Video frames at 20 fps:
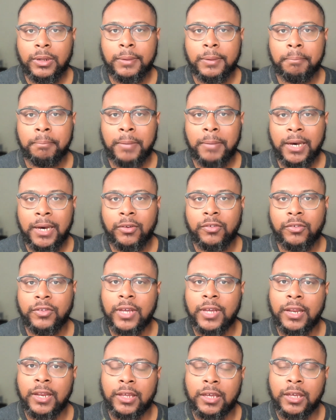my
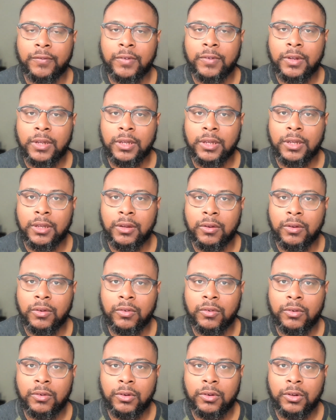understanding of it
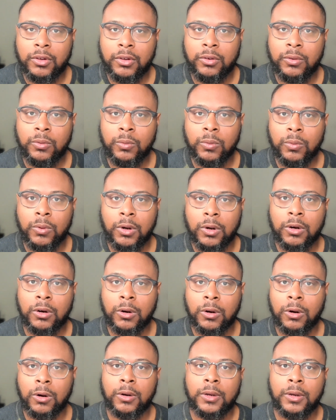is you
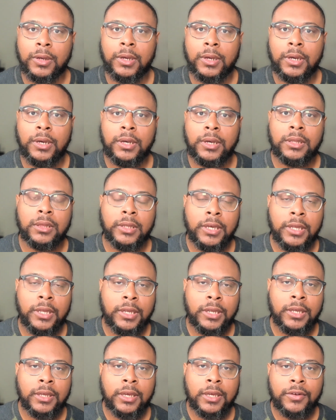are
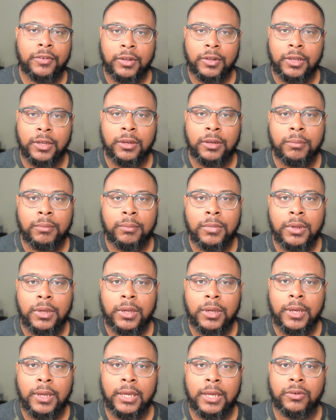leading a team
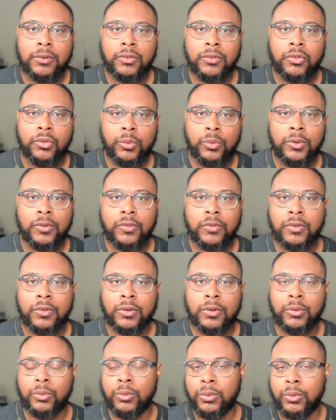and you're doing
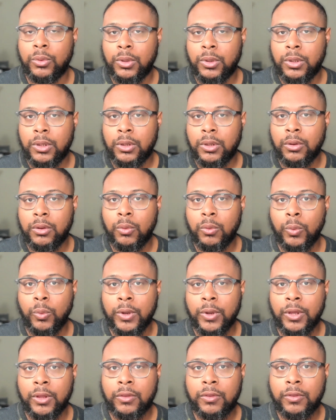so
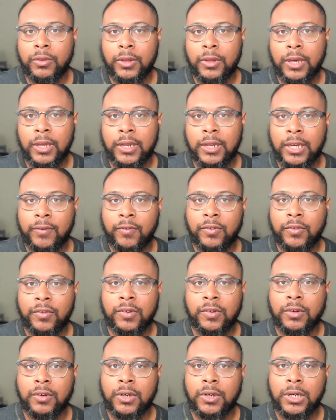with an
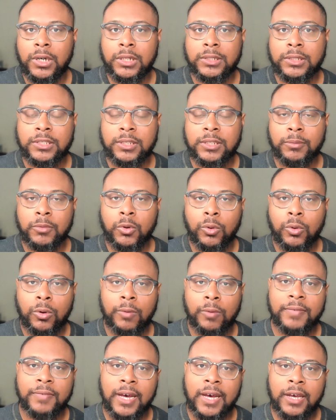emphasis on some core
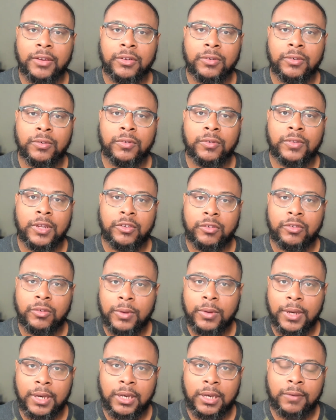values that you
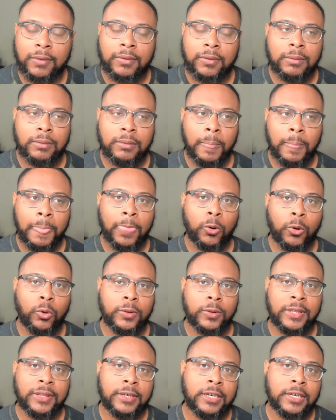have or
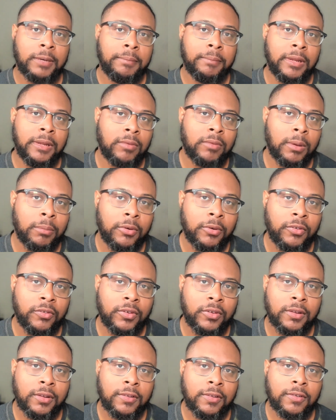that the company
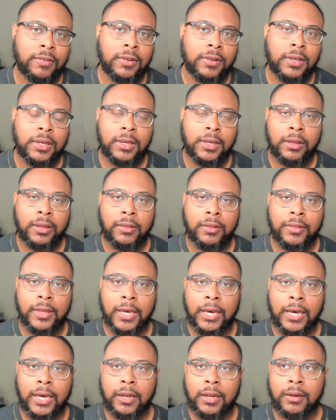represents
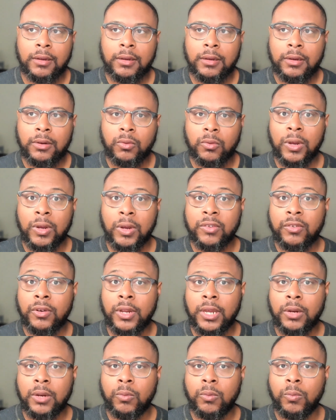that
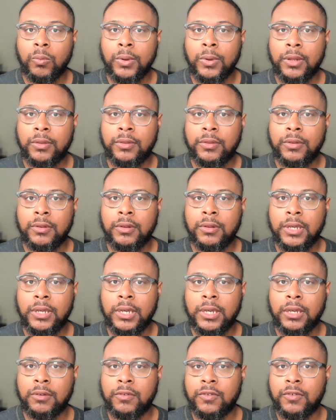resonate with
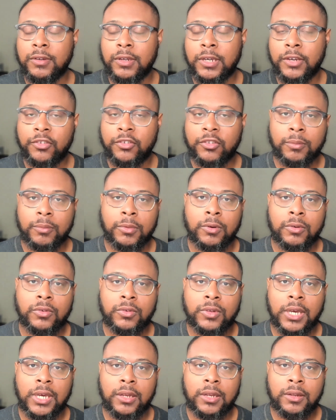its
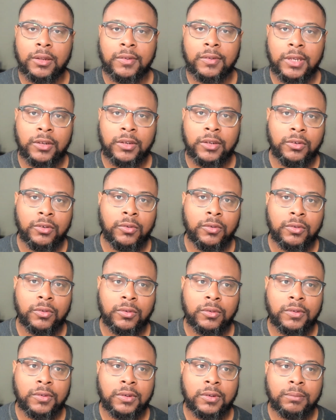customers and its end
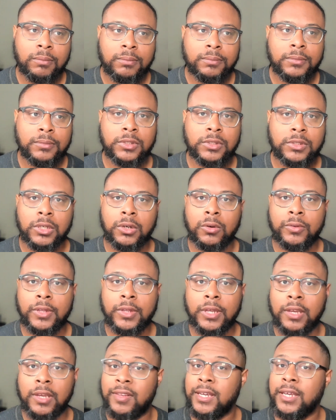users. So
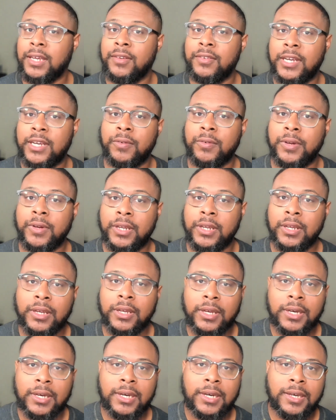things like integrity,
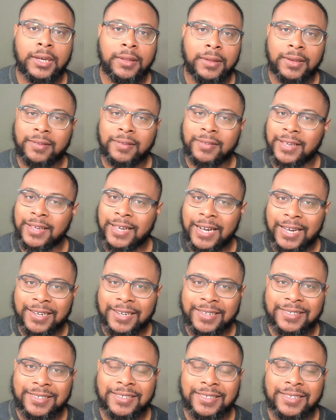things like
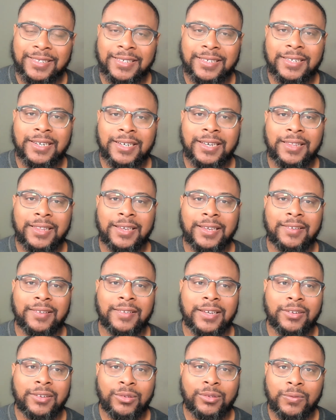honesty, things
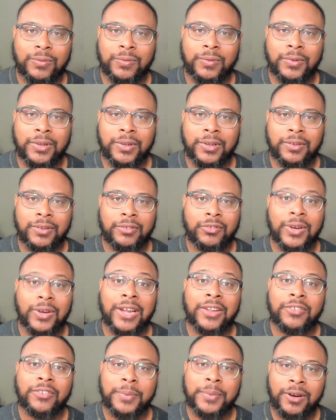like truthfulness,
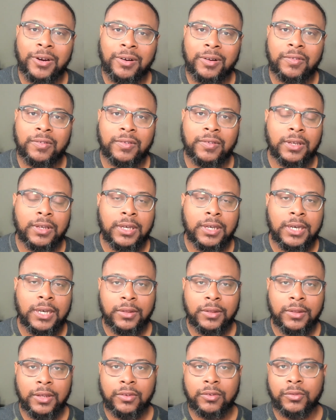transparency.
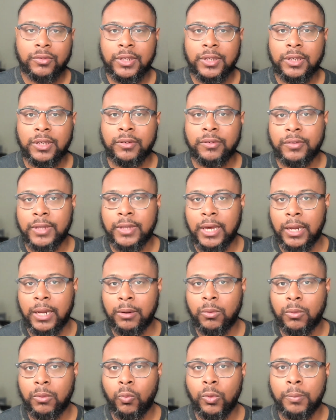These are things that
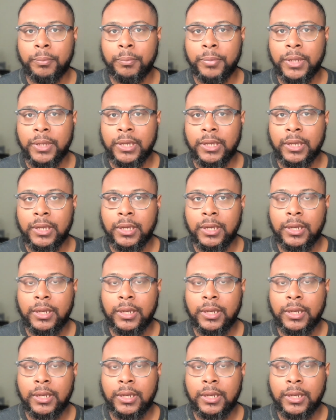would be